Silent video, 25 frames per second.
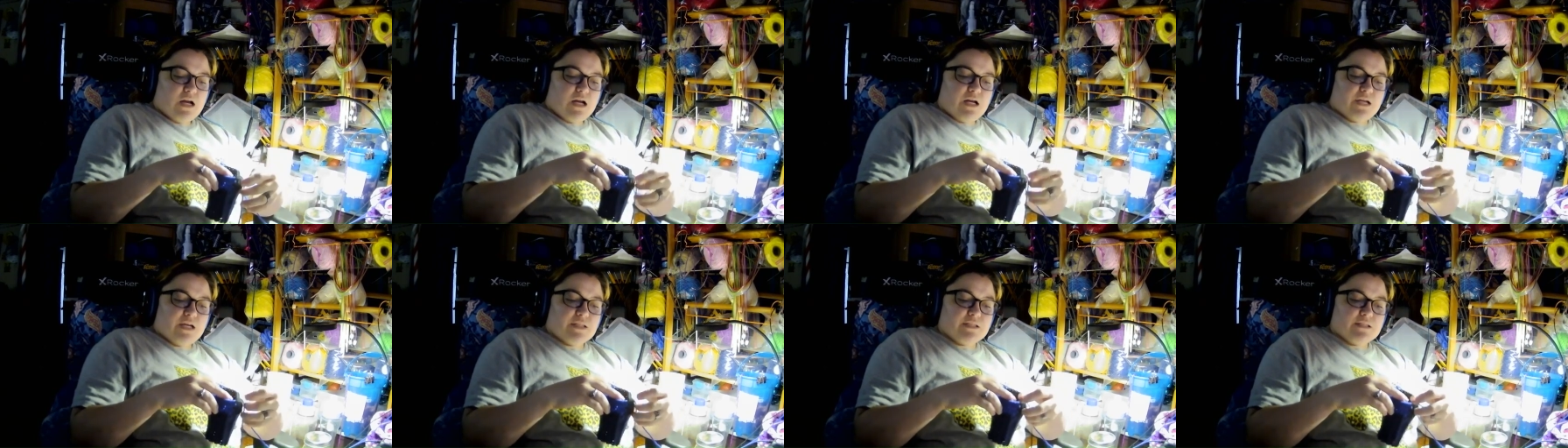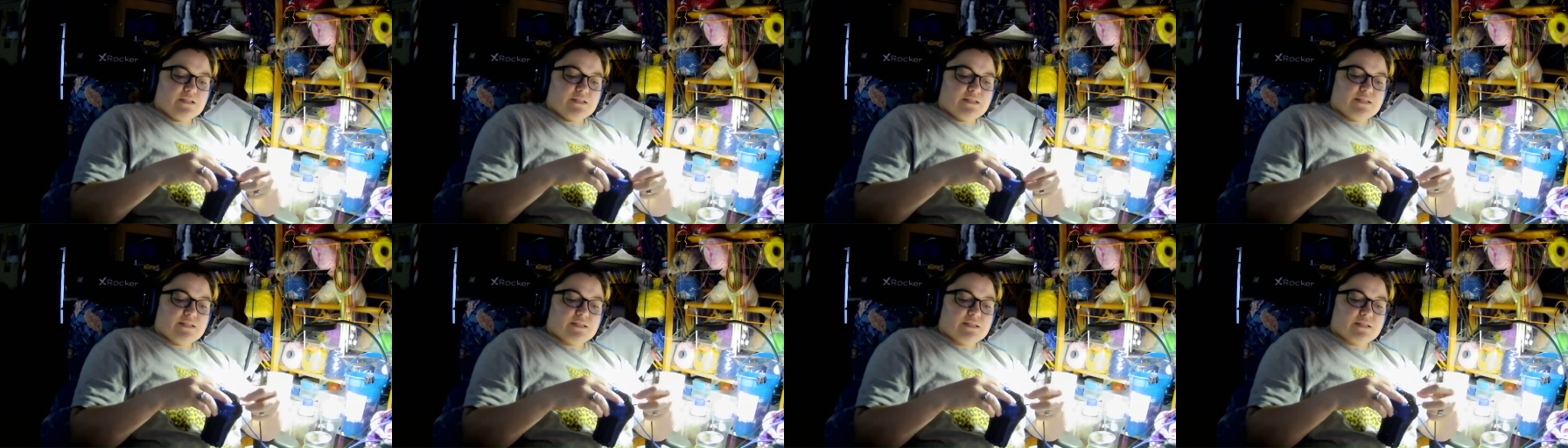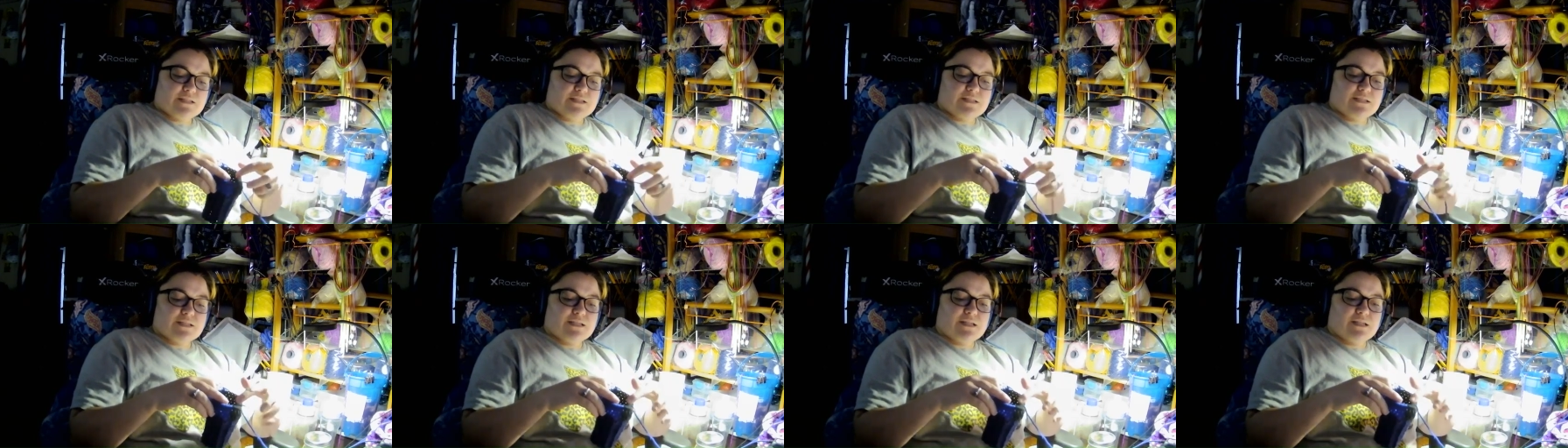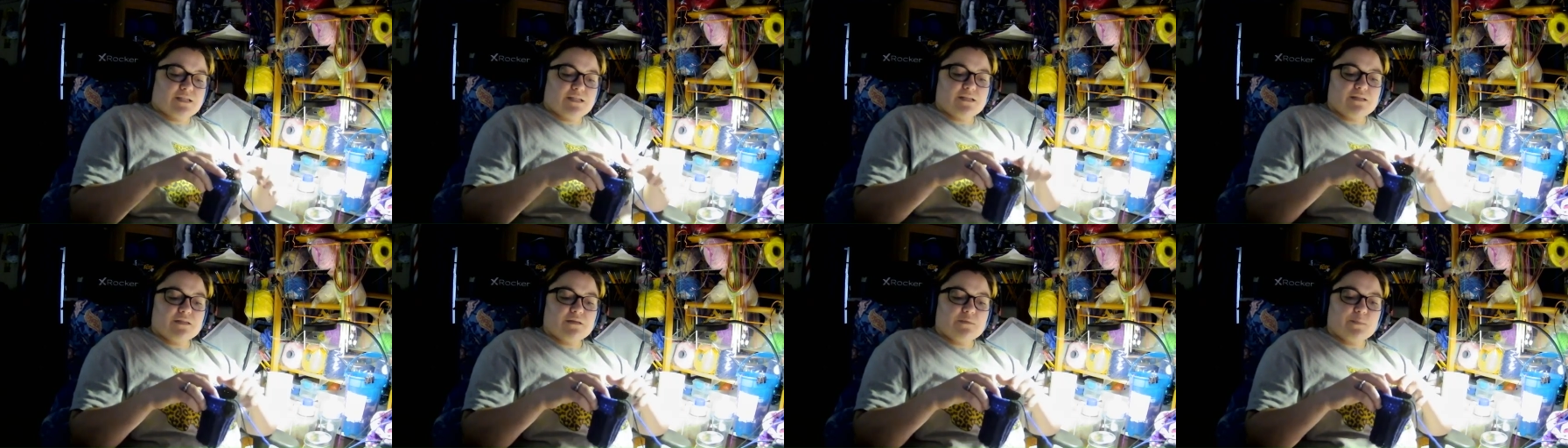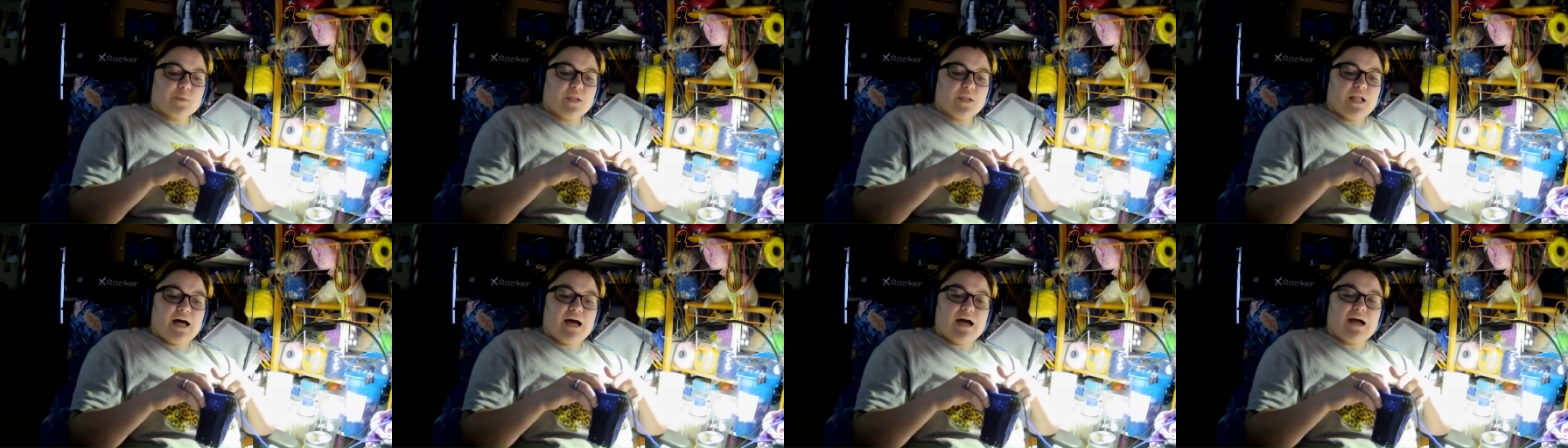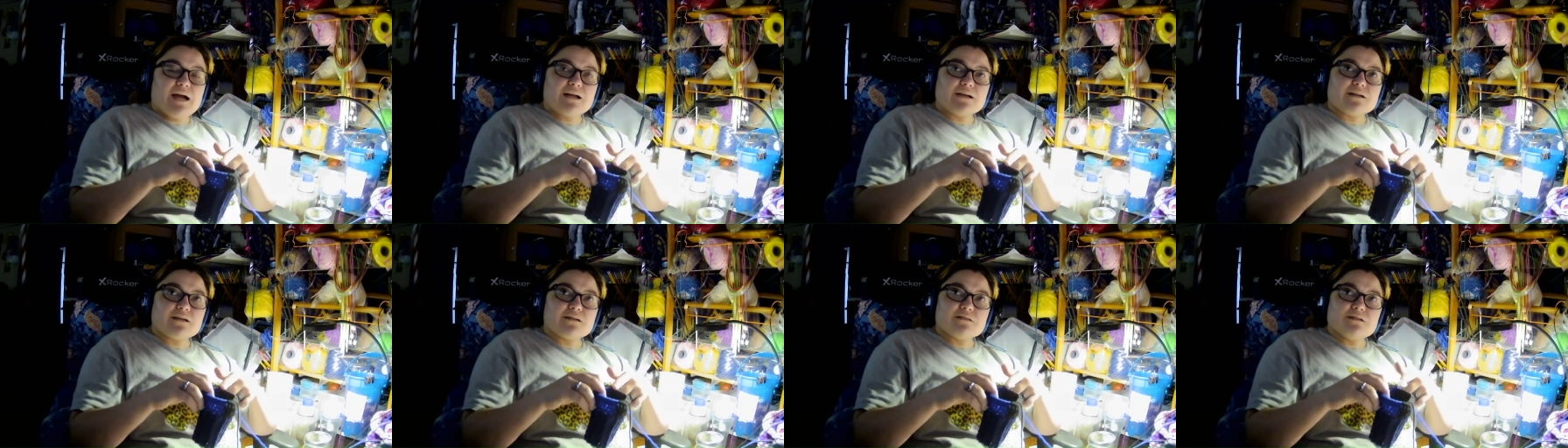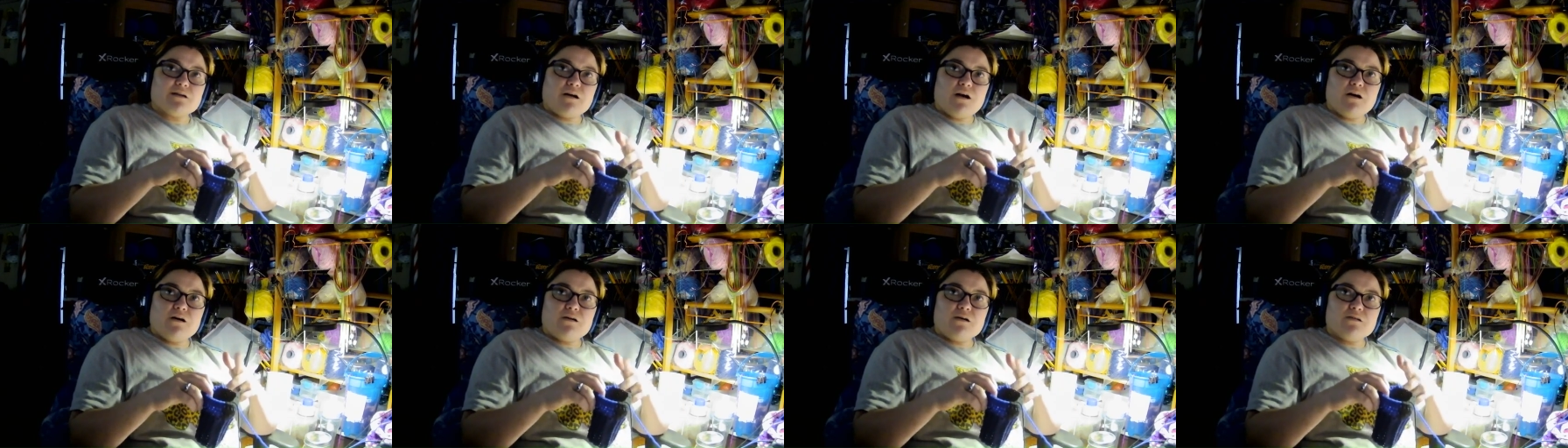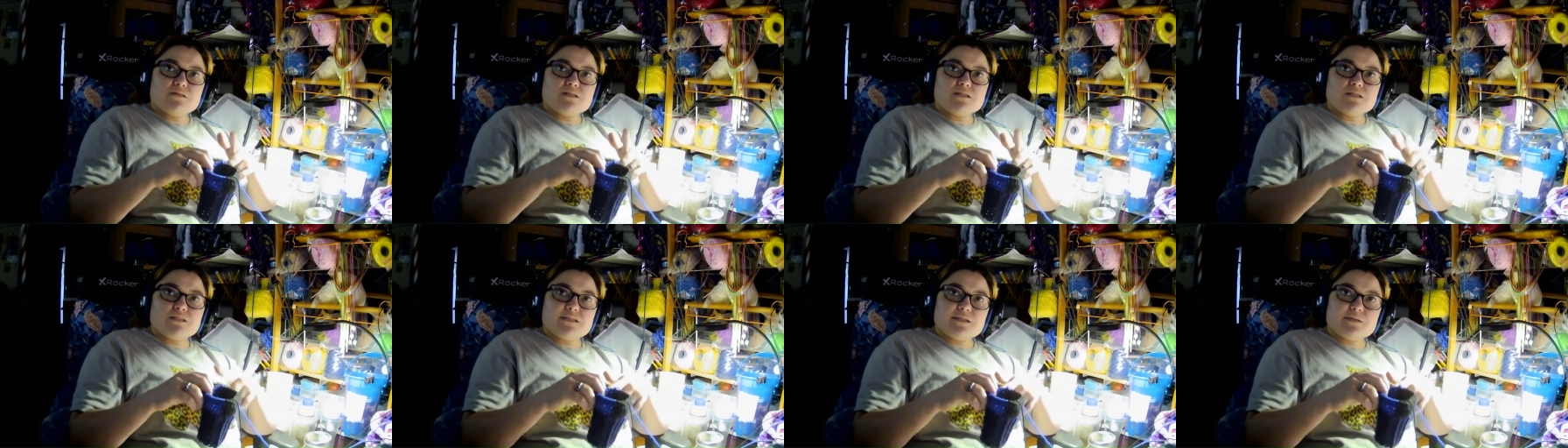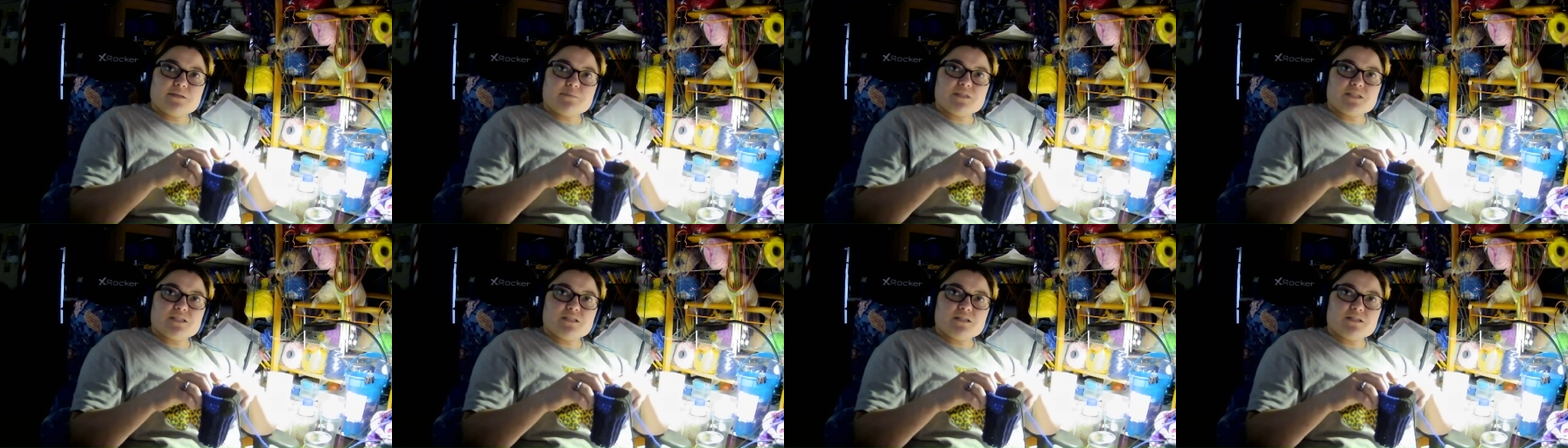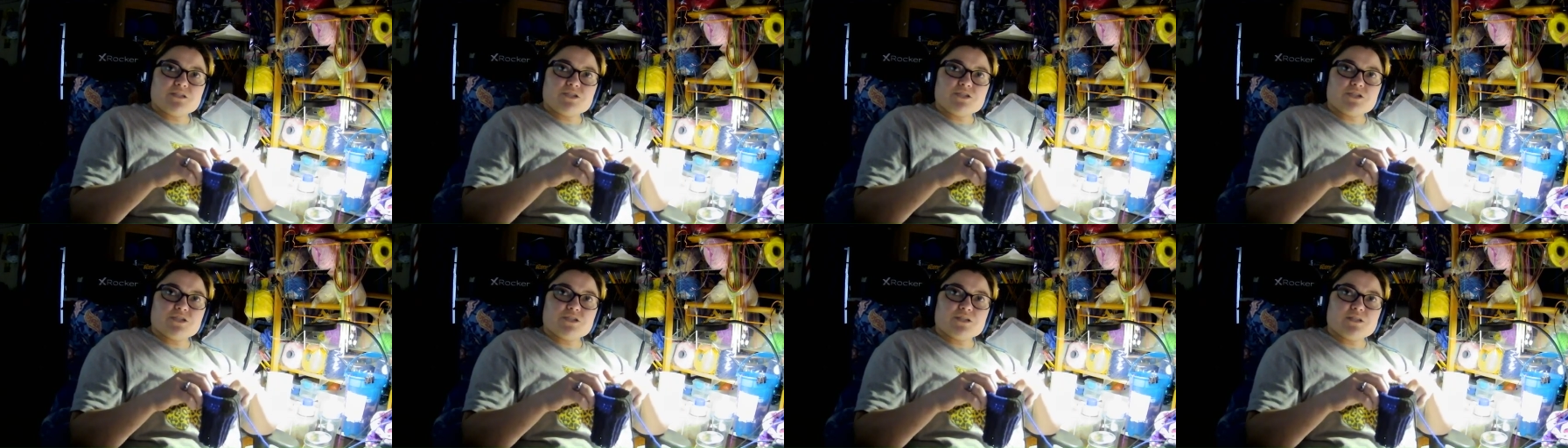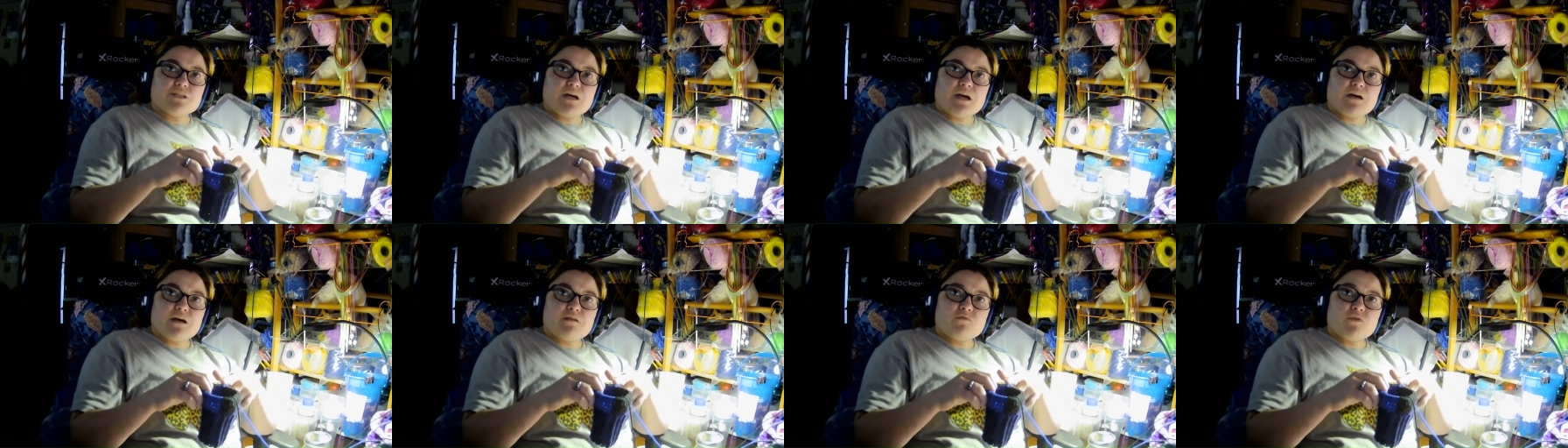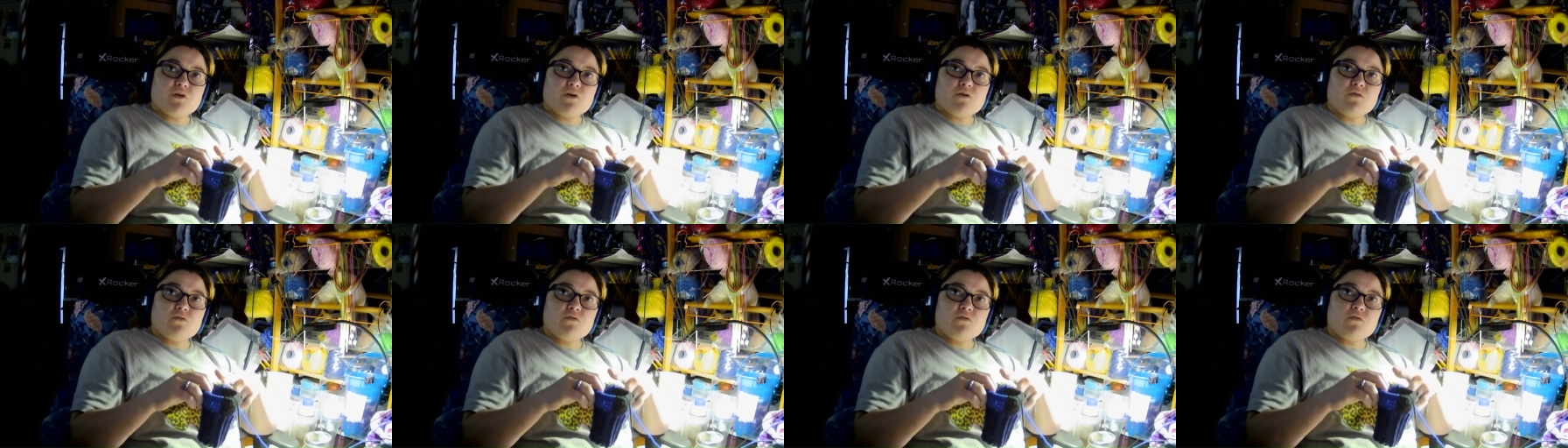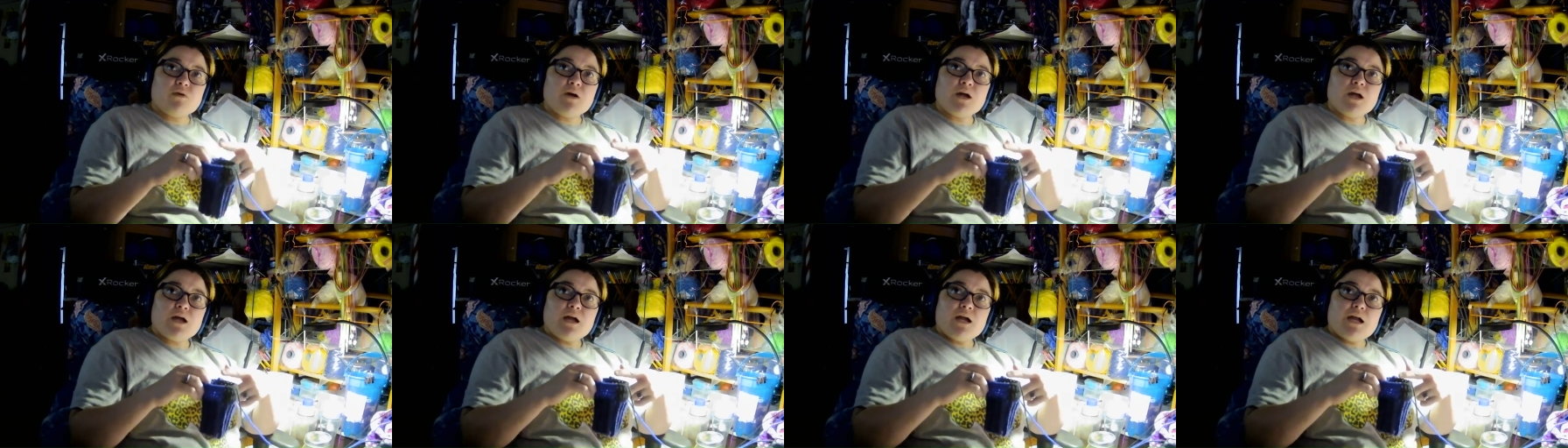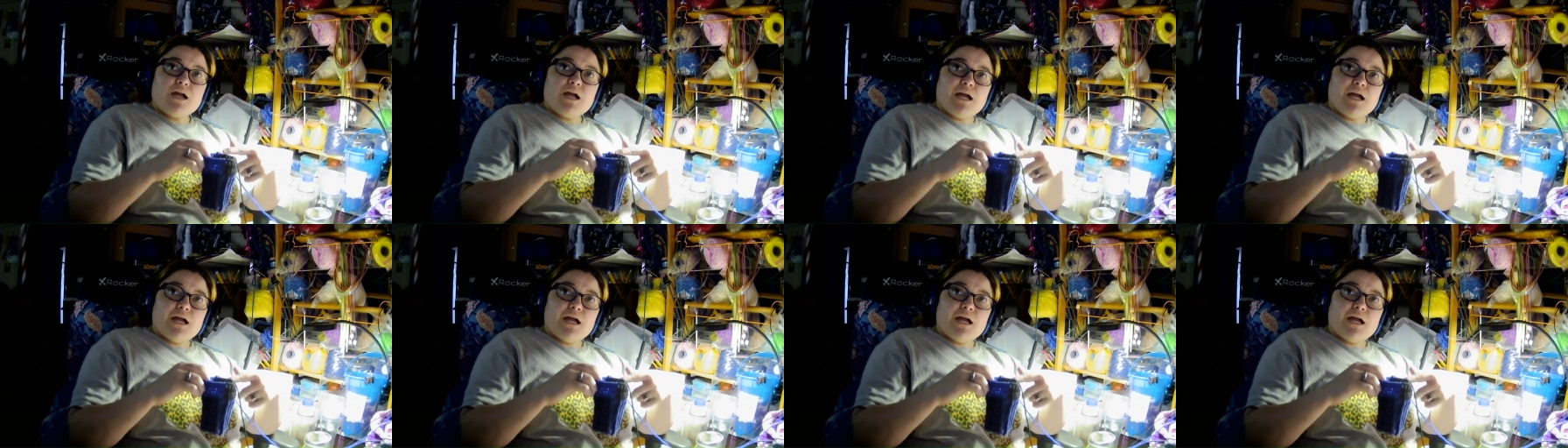And then 16 in the black, I'll slip stitch to that row